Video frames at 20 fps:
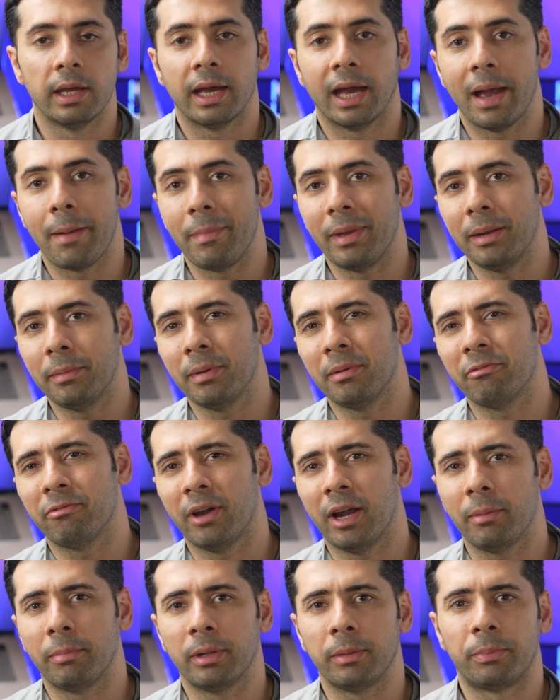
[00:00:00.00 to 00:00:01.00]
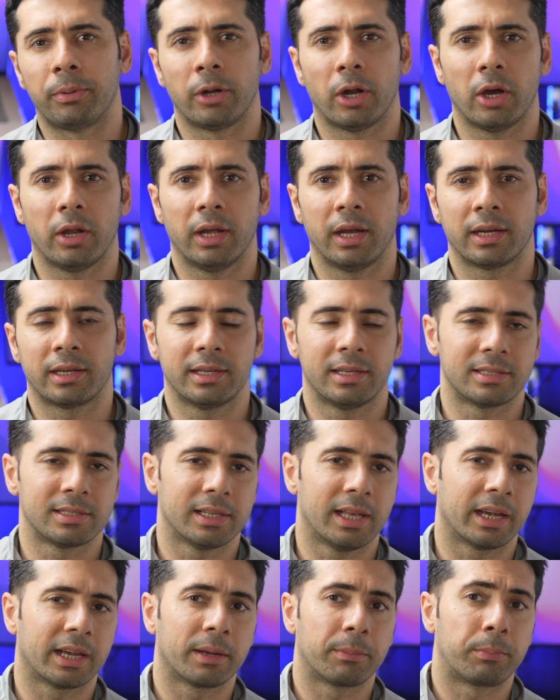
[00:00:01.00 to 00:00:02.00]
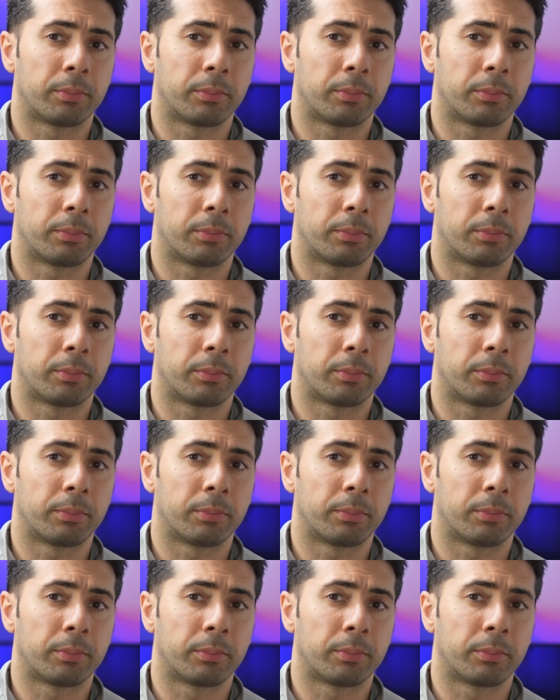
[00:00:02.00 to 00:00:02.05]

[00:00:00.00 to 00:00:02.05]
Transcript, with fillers: A minimum viable product is like a